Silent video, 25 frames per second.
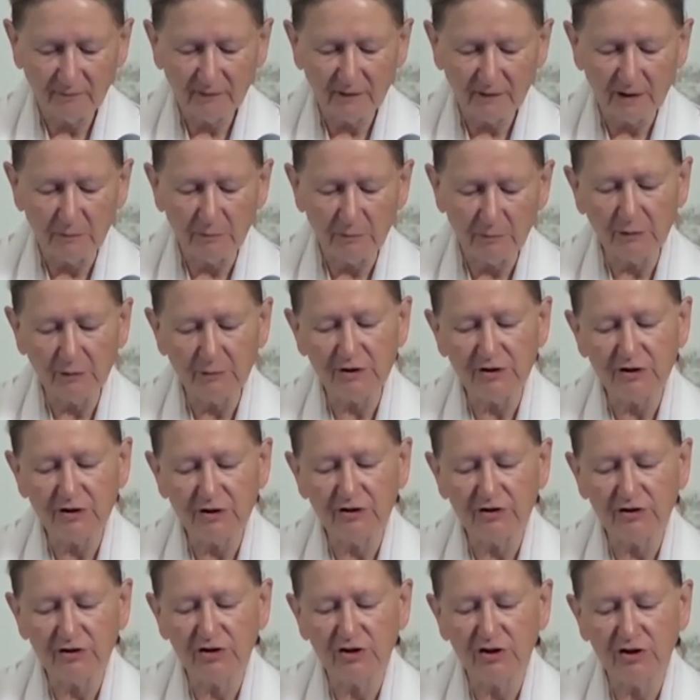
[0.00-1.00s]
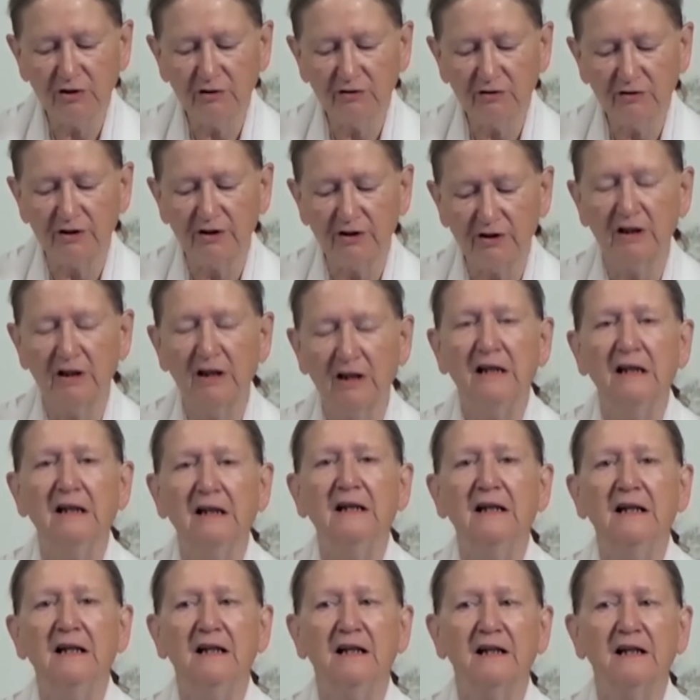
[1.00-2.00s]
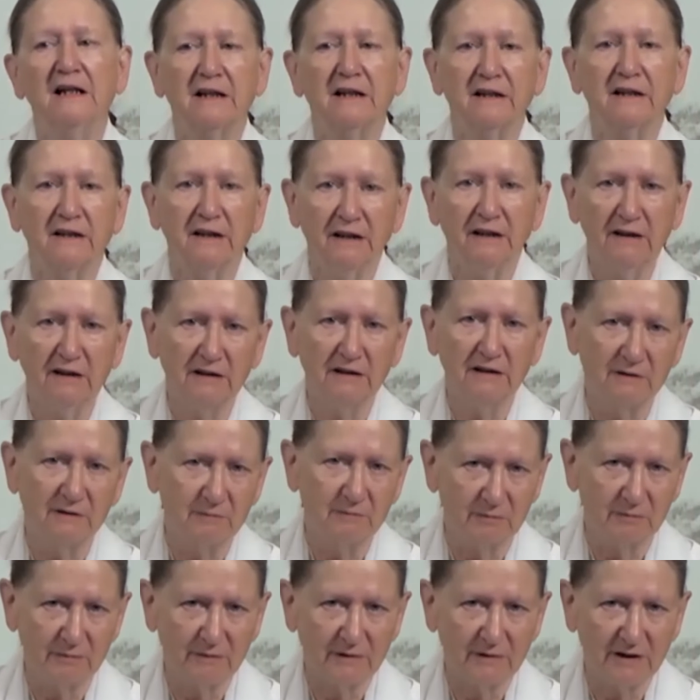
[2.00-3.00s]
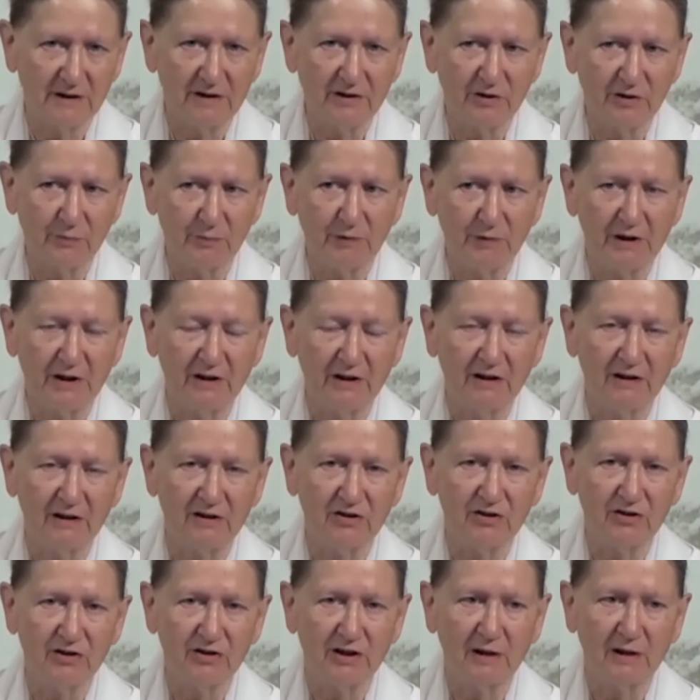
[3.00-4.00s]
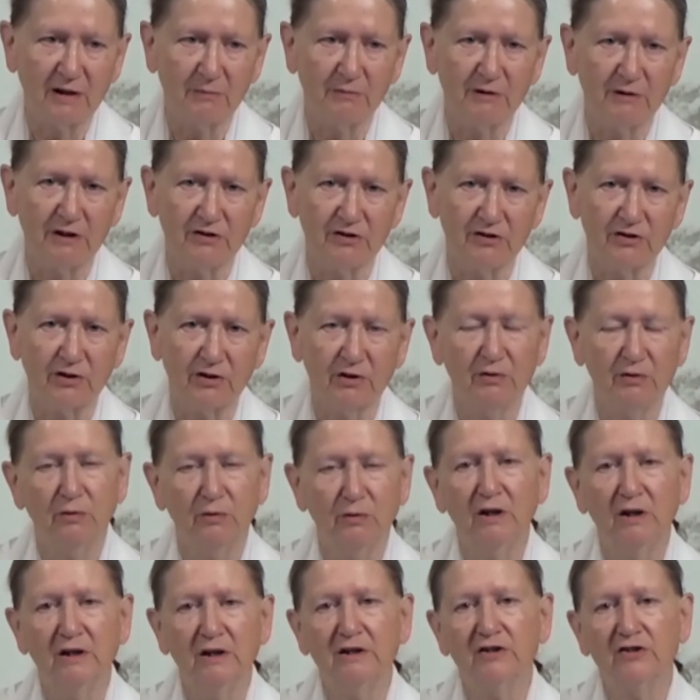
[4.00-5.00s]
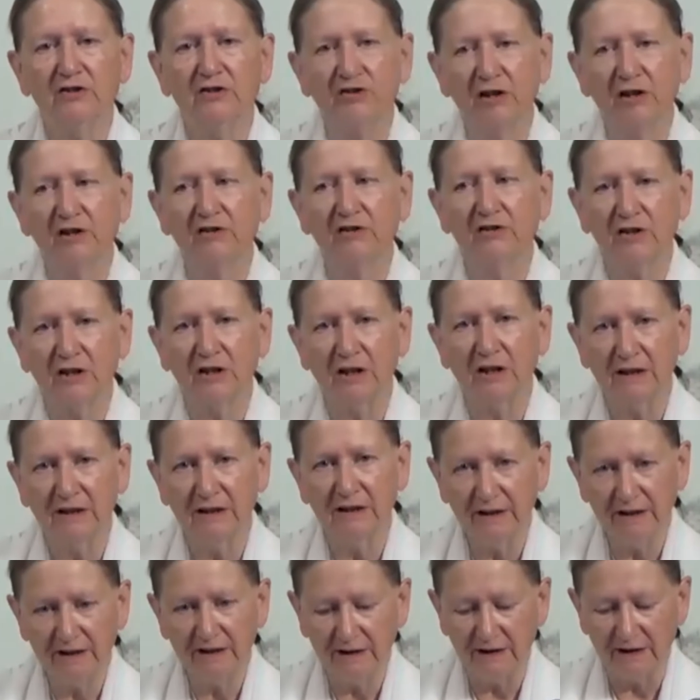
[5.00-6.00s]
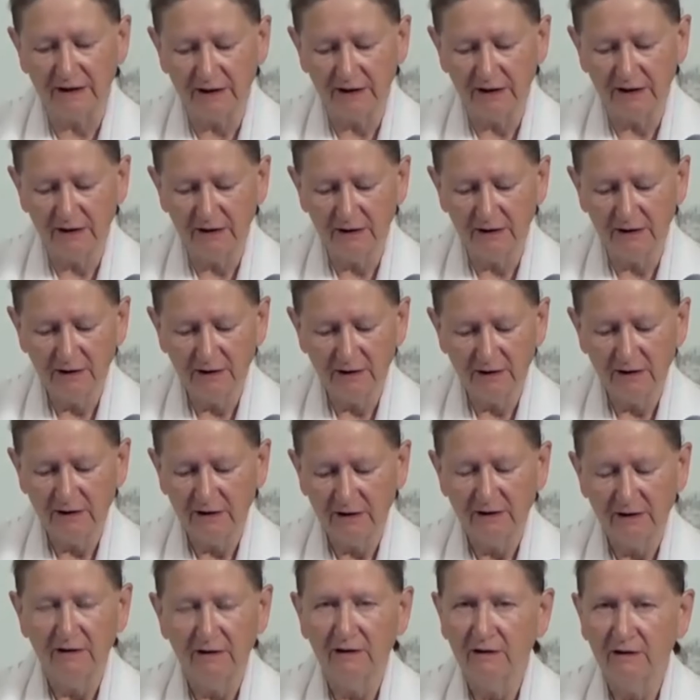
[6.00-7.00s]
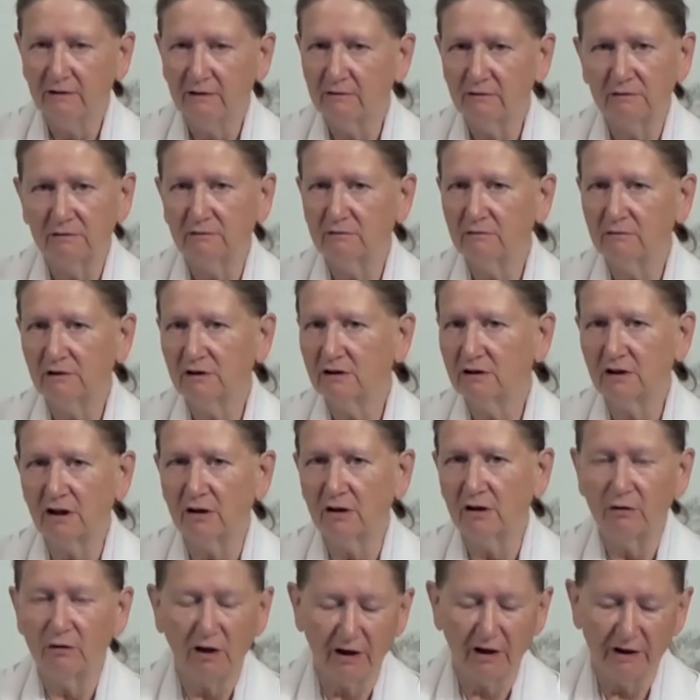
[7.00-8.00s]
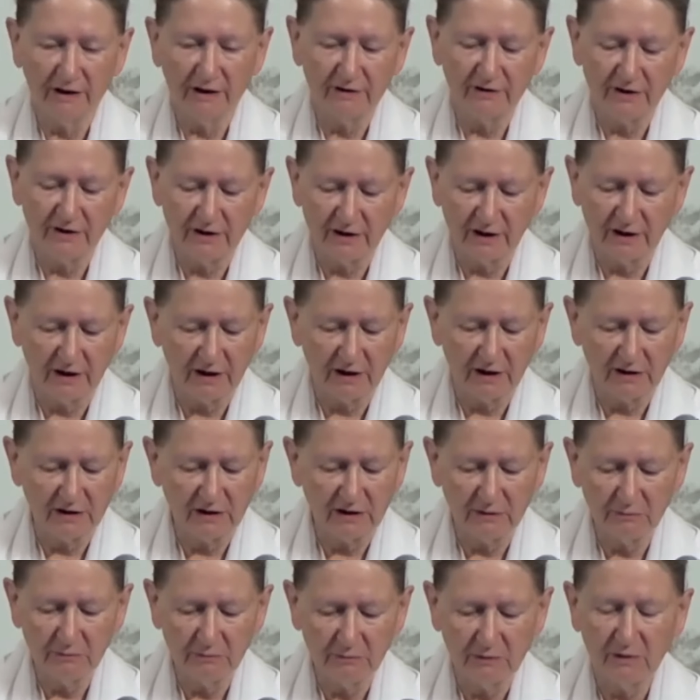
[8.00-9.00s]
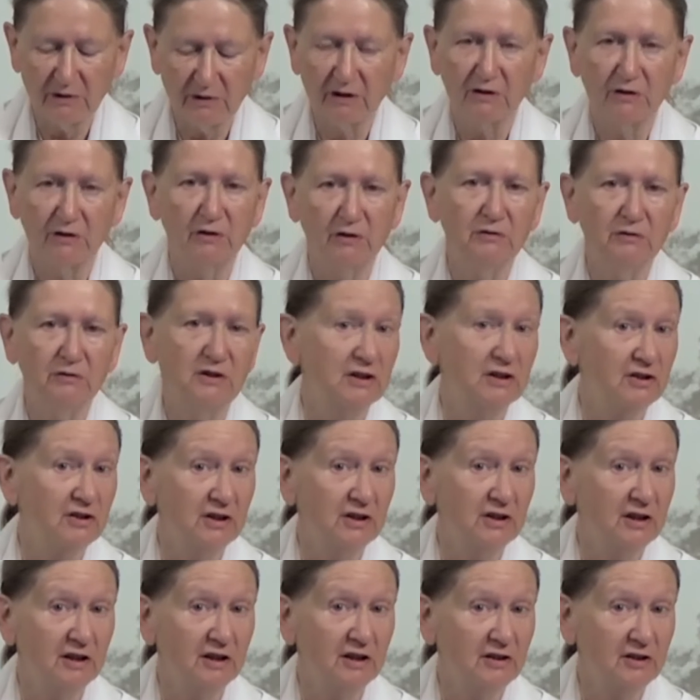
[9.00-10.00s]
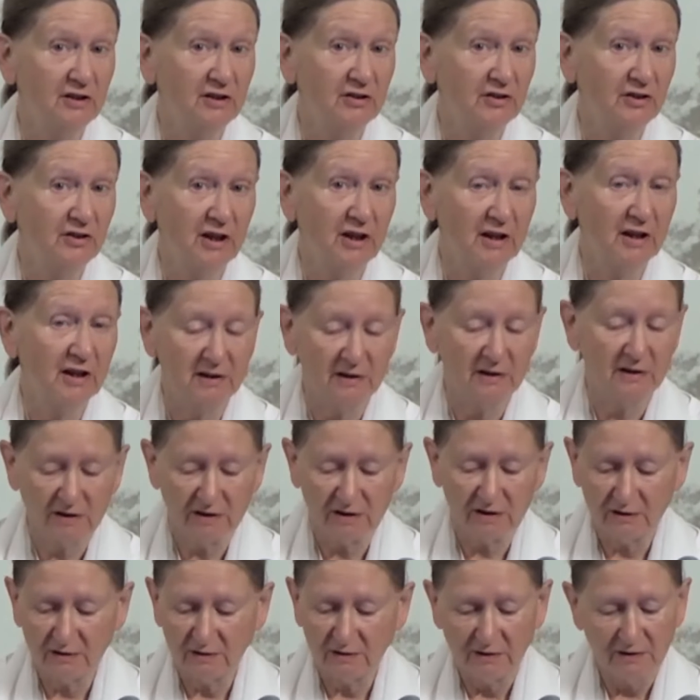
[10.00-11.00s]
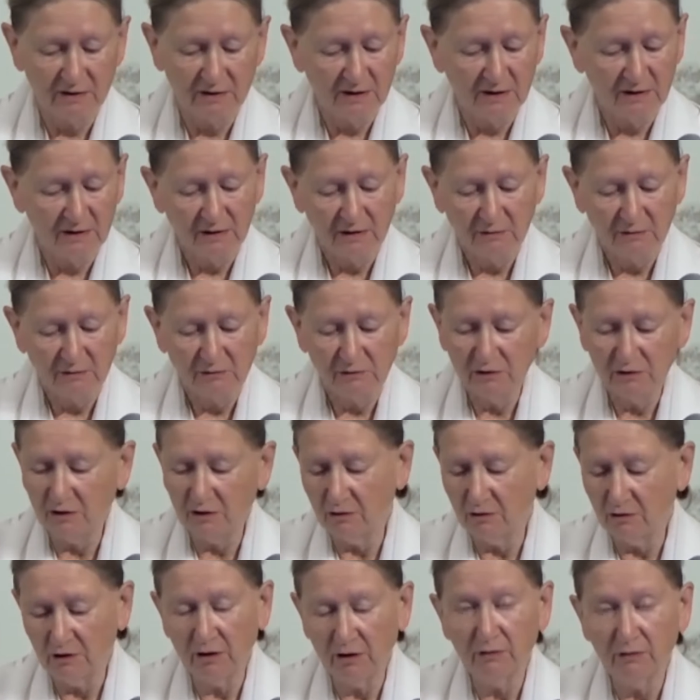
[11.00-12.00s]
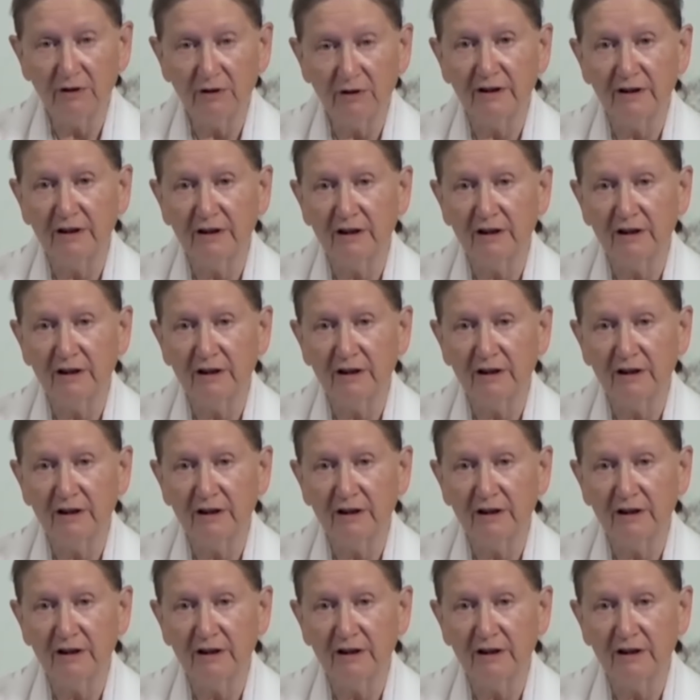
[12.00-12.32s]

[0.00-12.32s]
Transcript: Baba says, children, a kingdom is being established. So who understands clearly will go higher in the kingdom. Who doesn't understand will go lower in the